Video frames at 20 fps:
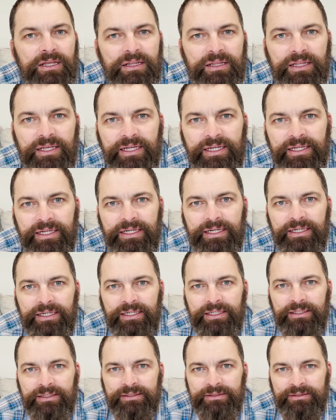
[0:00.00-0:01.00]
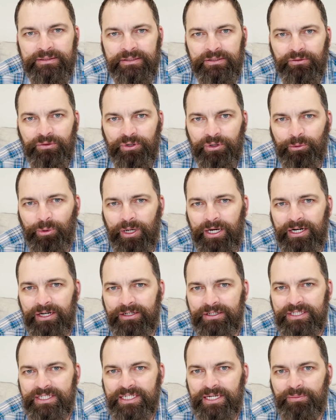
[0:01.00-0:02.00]
they require
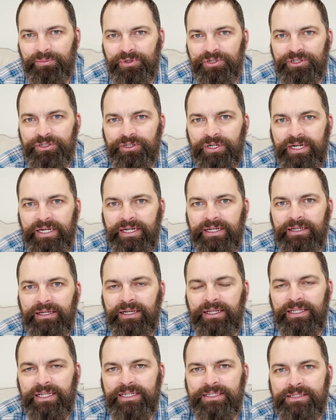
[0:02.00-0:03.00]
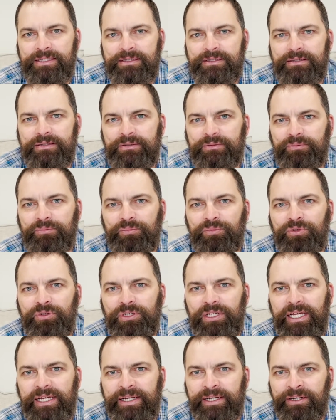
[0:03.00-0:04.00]
separate training, and that's more
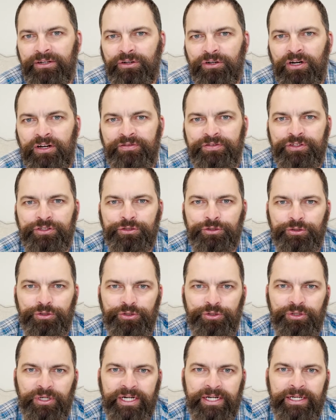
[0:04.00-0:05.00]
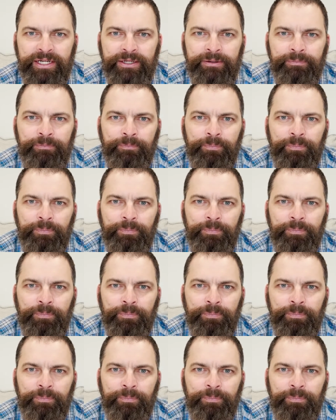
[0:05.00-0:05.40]
like an offshore training.